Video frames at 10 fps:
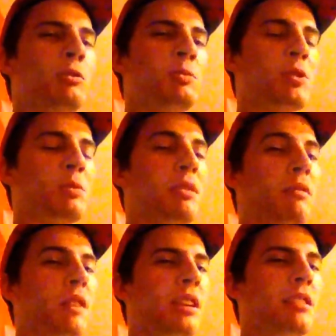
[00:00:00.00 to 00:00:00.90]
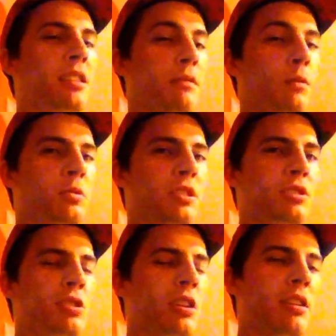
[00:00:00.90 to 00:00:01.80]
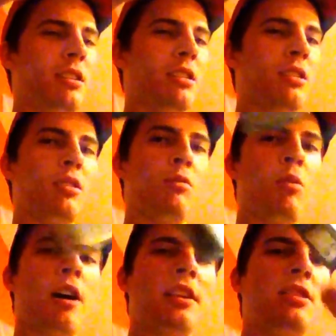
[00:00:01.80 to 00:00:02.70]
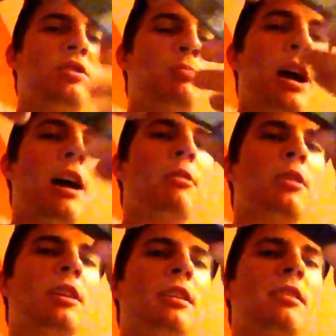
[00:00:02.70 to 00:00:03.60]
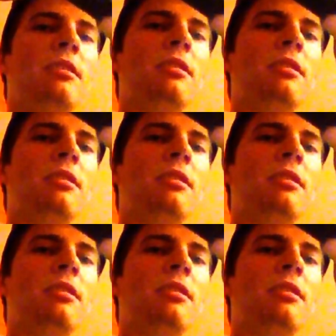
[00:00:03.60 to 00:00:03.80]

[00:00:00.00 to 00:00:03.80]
it's supposed to be a V, that's voltage. Wattage, power,